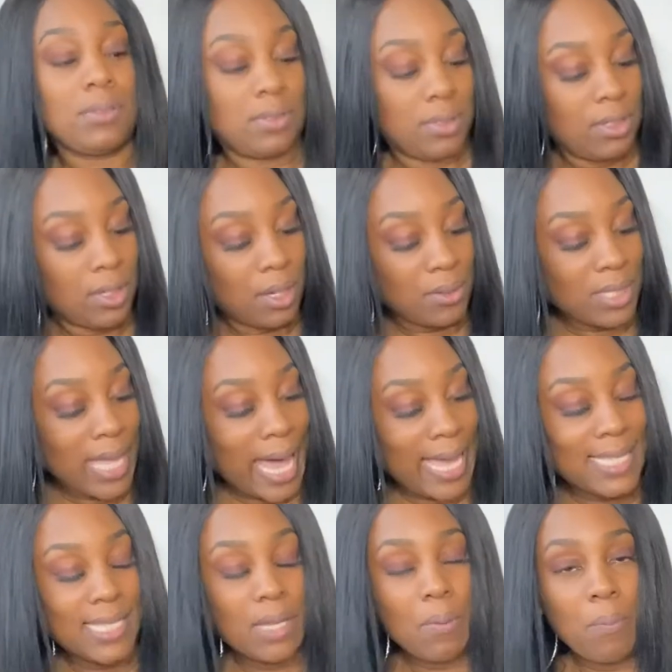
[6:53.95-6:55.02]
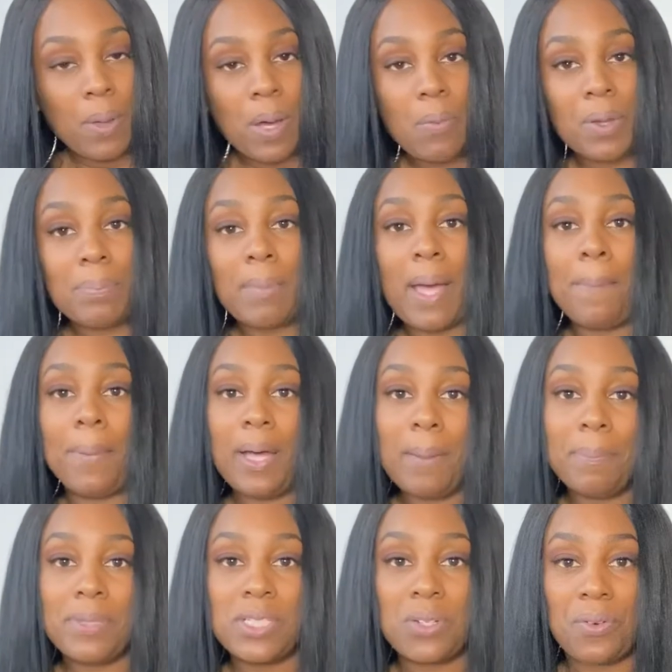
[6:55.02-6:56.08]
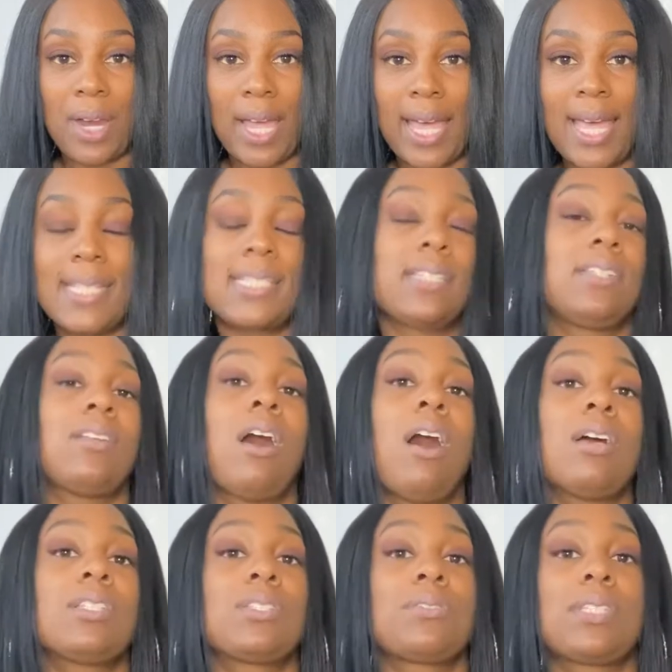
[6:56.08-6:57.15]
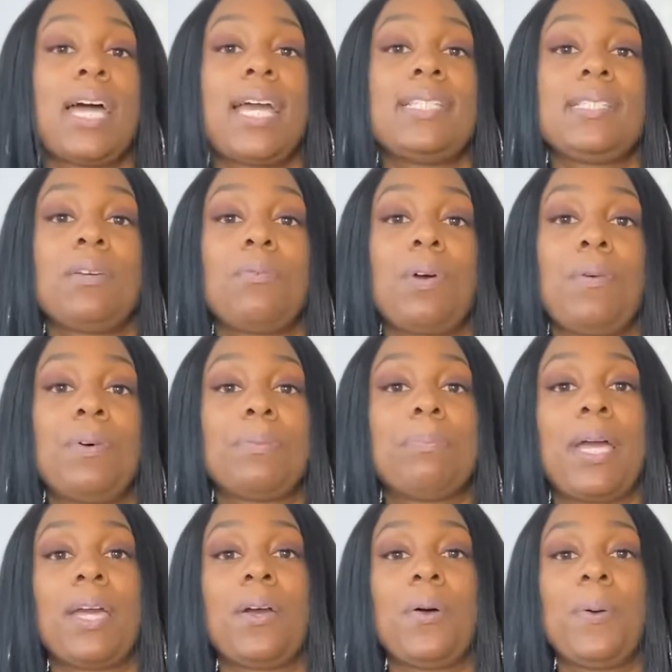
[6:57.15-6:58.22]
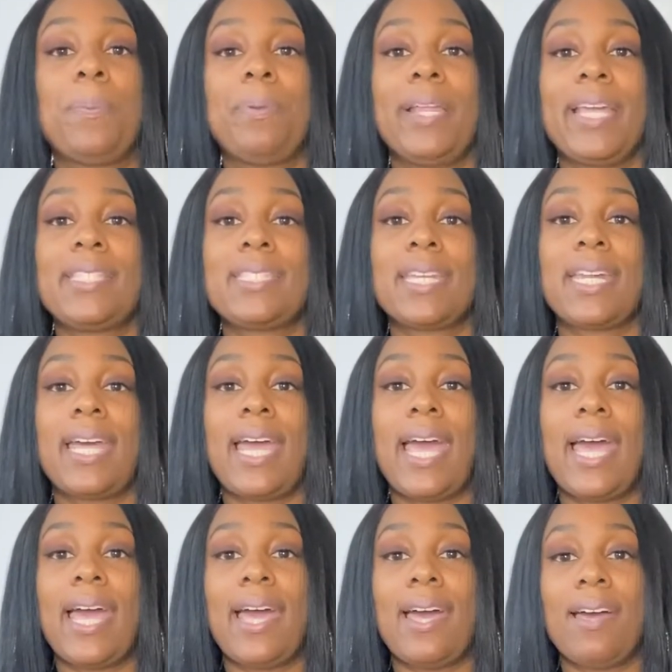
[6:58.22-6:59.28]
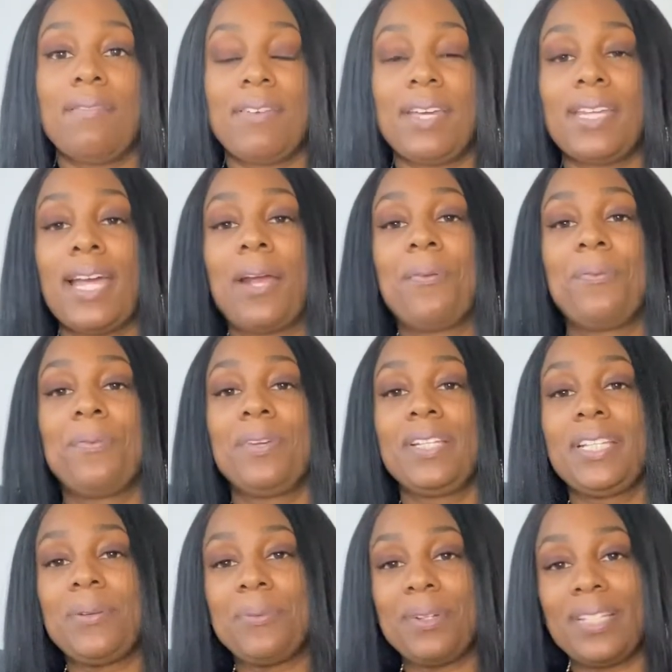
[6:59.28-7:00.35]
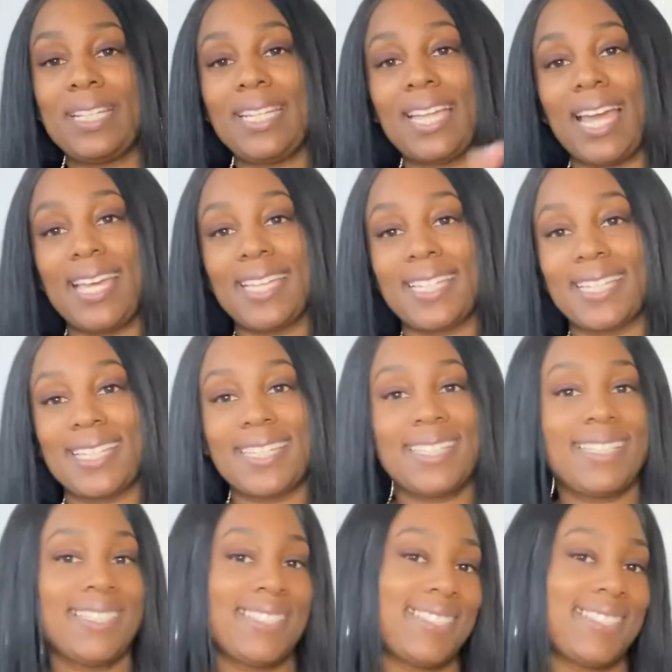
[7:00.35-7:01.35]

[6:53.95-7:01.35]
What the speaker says: you know, ties in well with my pampas grass, and it also ties in well with my gold plates that I have, and I really, really like it.